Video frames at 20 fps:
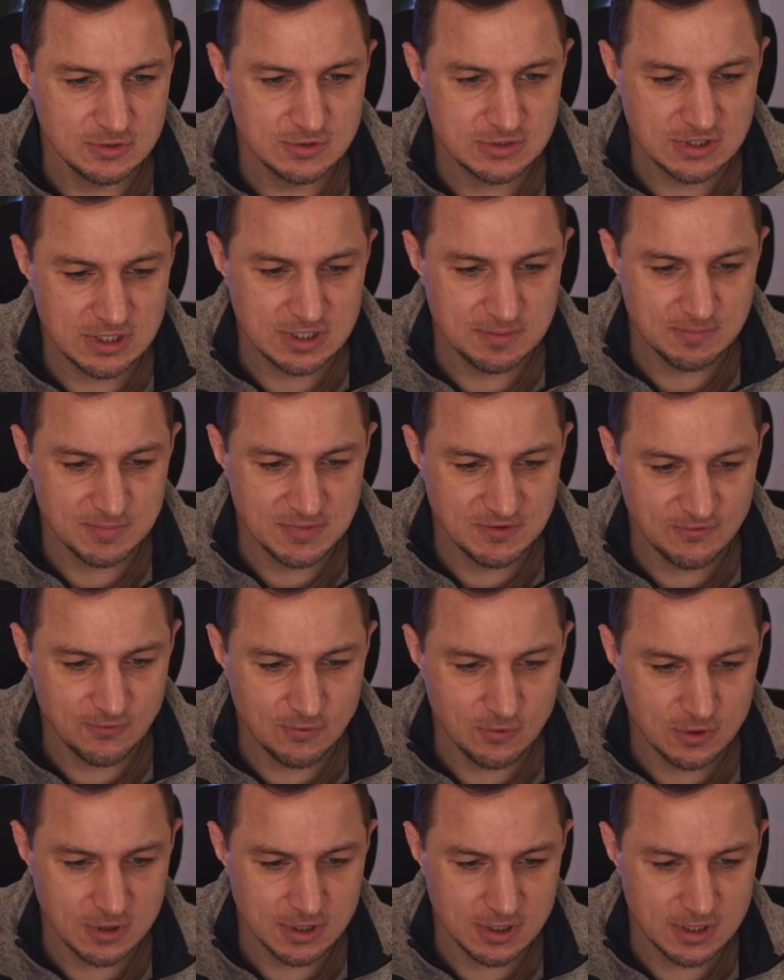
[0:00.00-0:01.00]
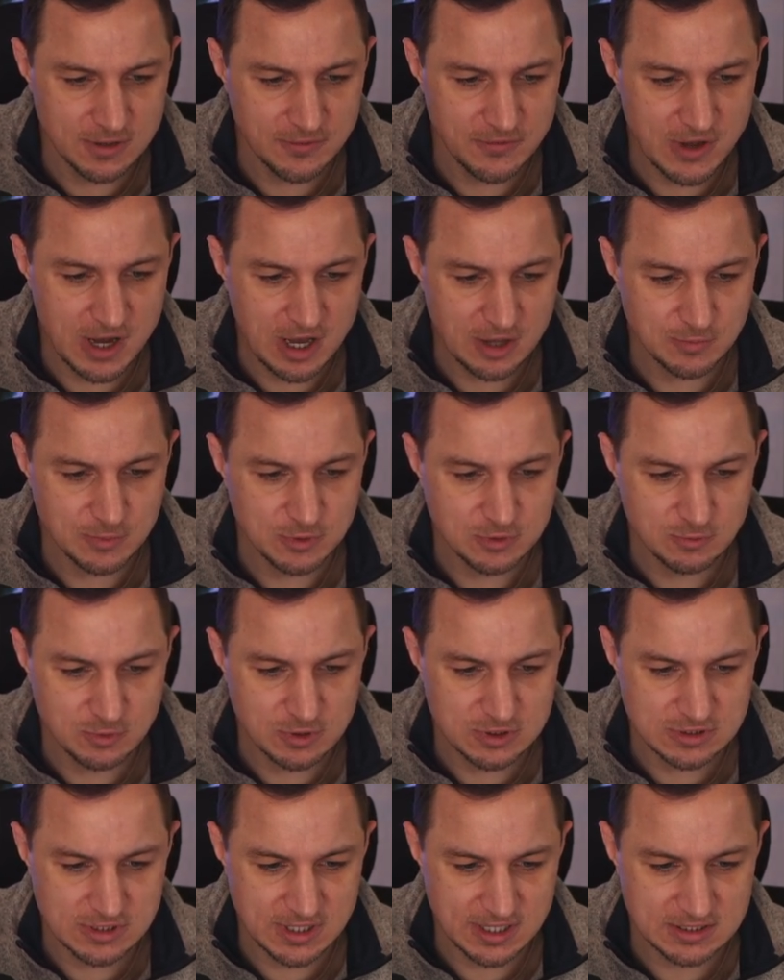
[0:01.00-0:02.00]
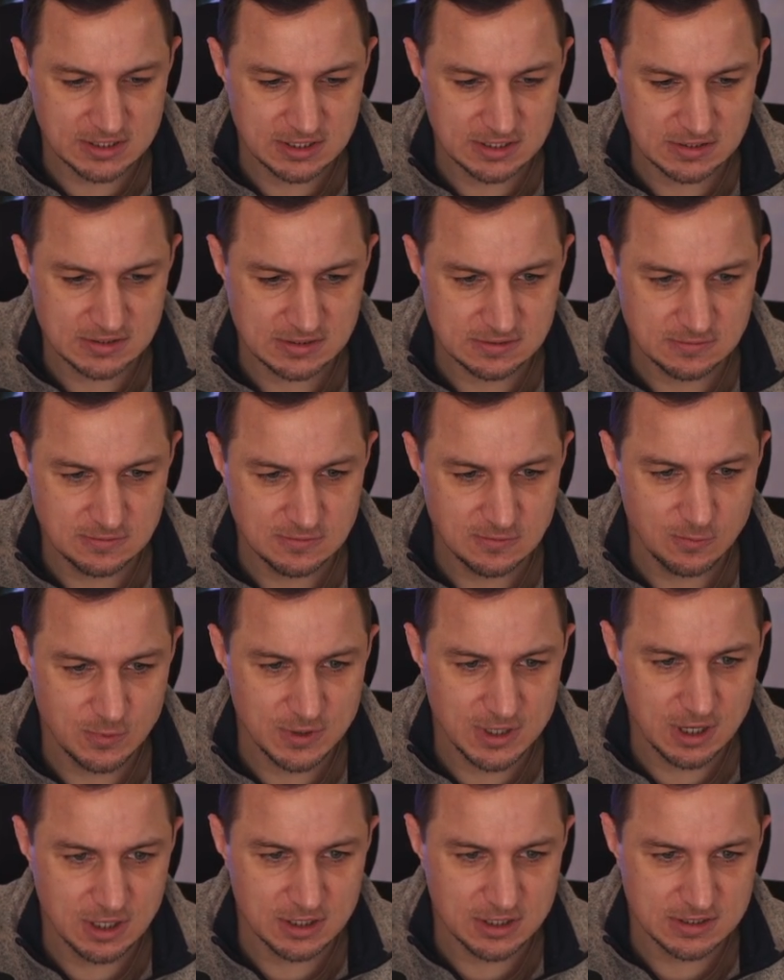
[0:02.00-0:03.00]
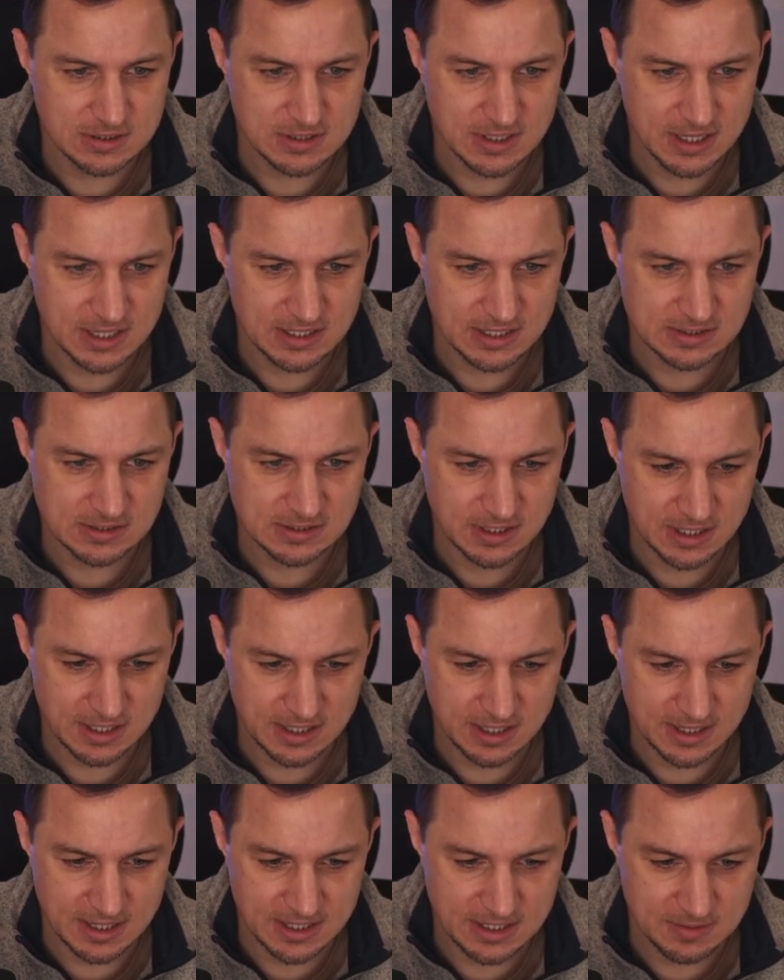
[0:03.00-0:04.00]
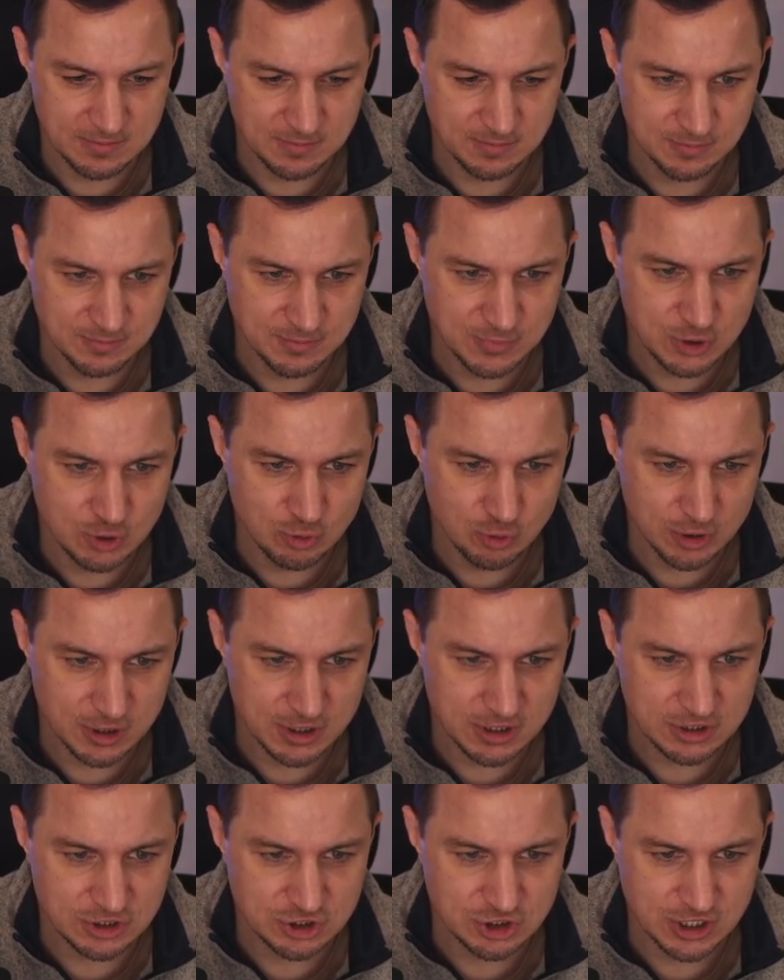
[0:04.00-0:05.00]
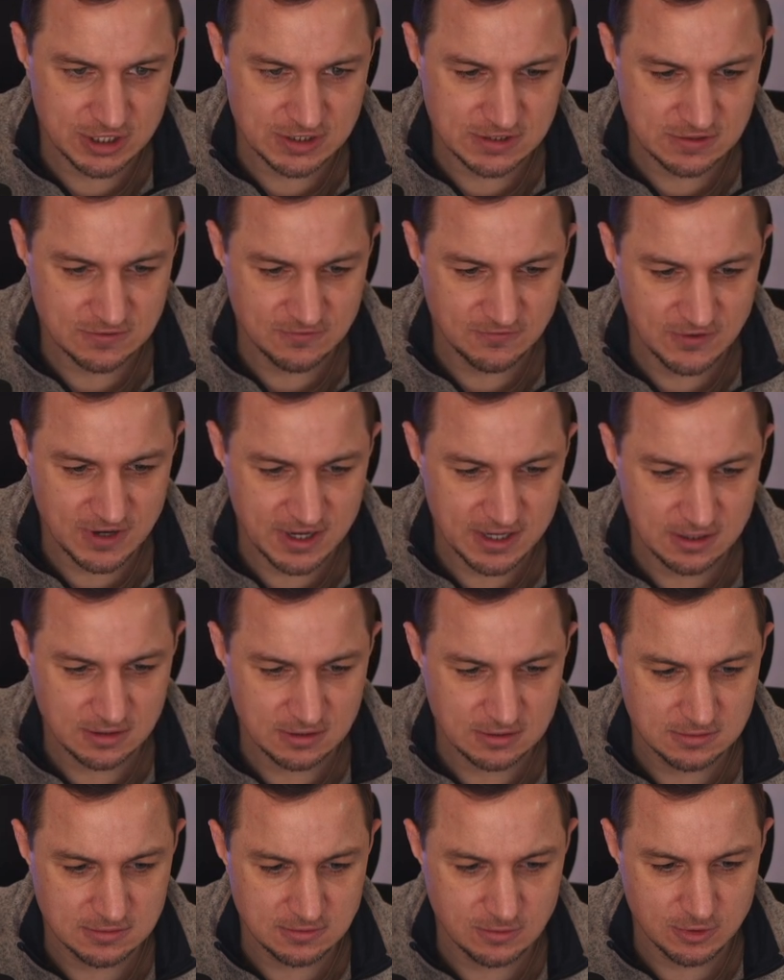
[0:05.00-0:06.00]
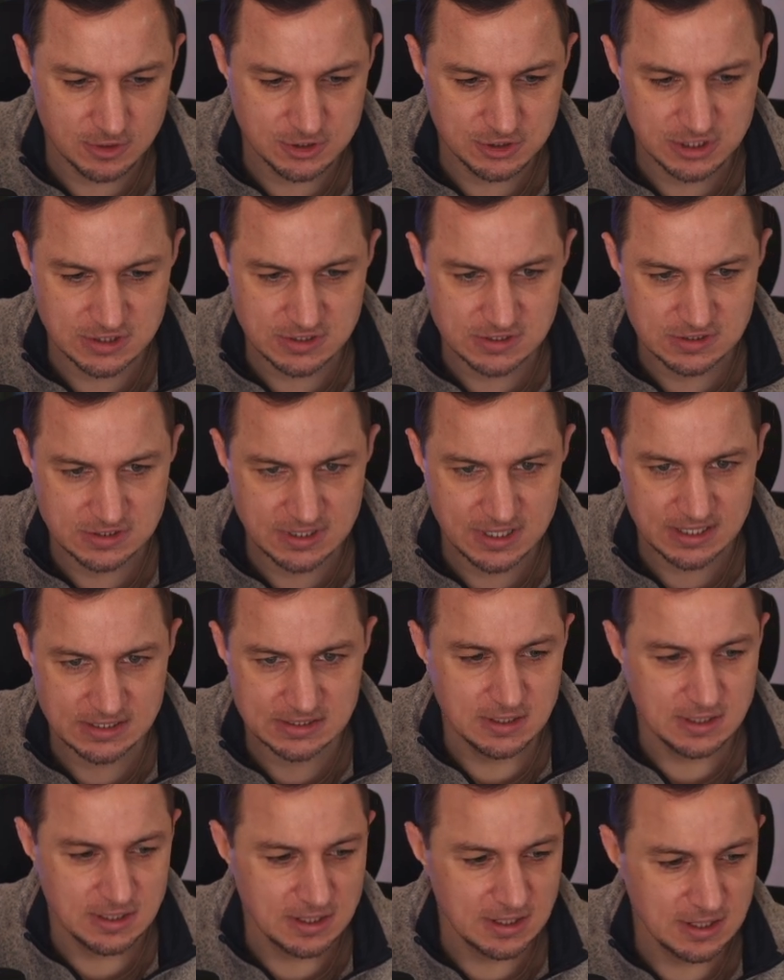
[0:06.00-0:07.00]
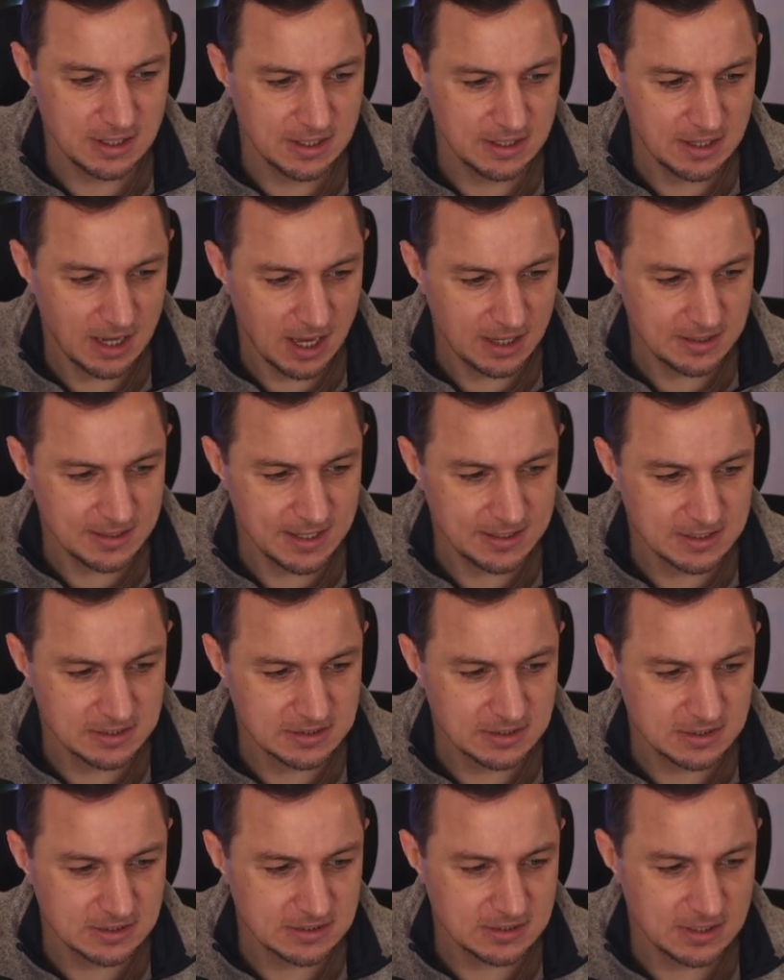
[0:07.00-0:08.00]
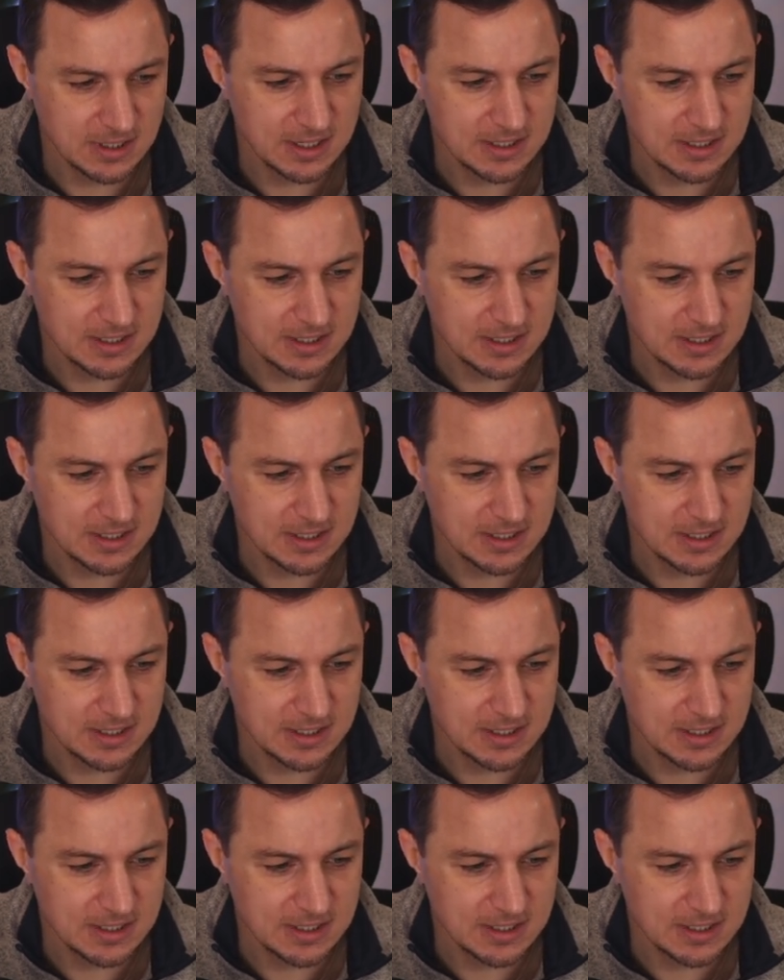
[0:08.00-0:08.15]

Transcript: you see before the output was like this, we got it as a pure JSON file or JSON text and unedited.